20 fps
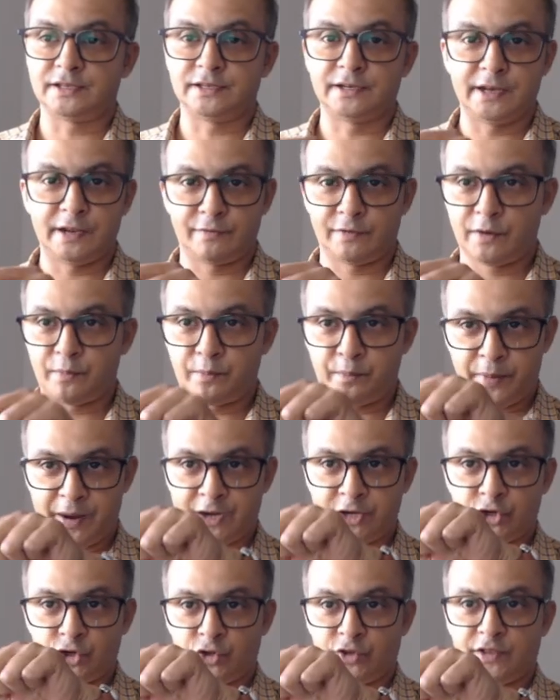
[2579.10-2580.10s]
never
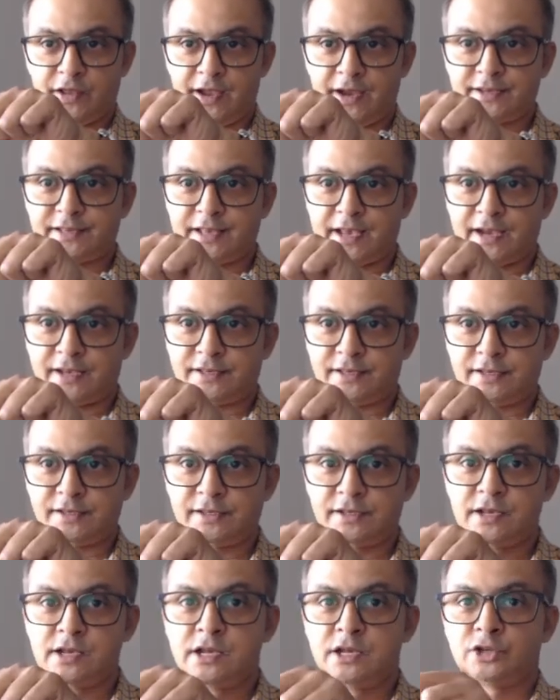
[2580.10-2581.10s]
pinned on the
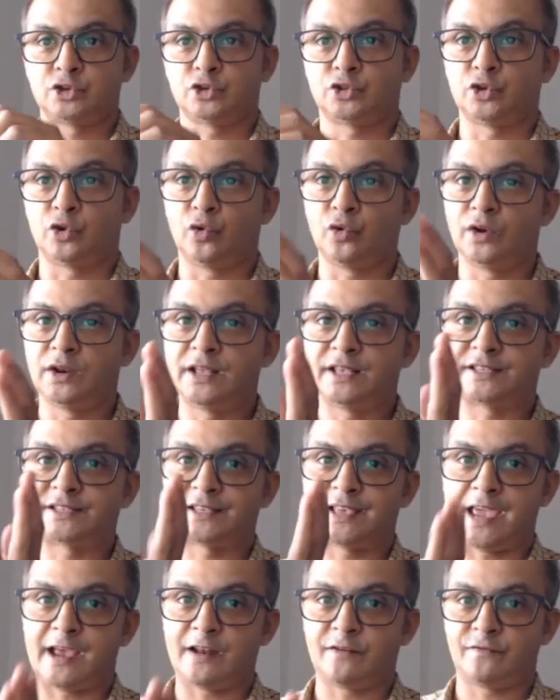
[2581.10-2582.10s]
x-axis, so the only
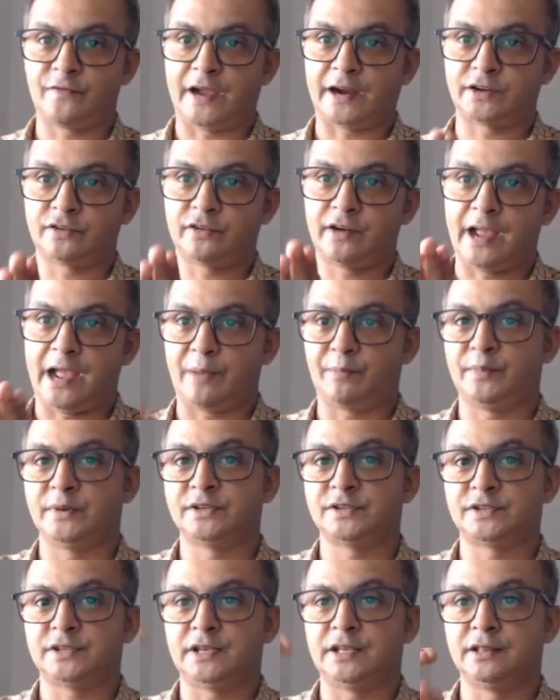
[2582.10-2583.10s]
scale factor
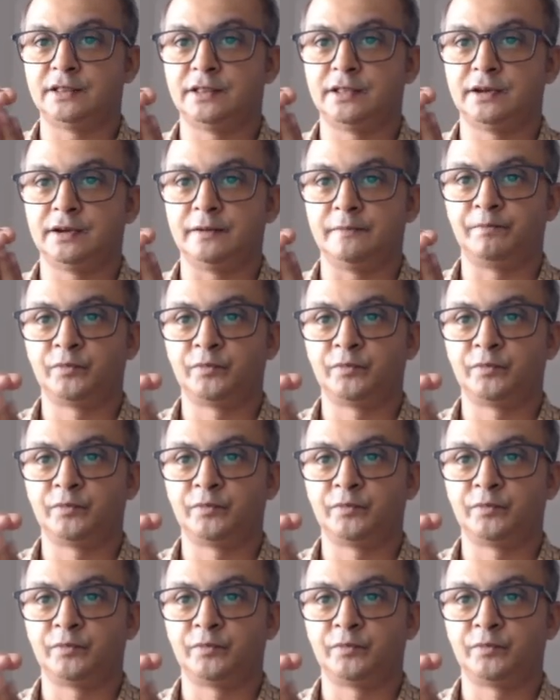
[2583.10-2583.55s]
happens in the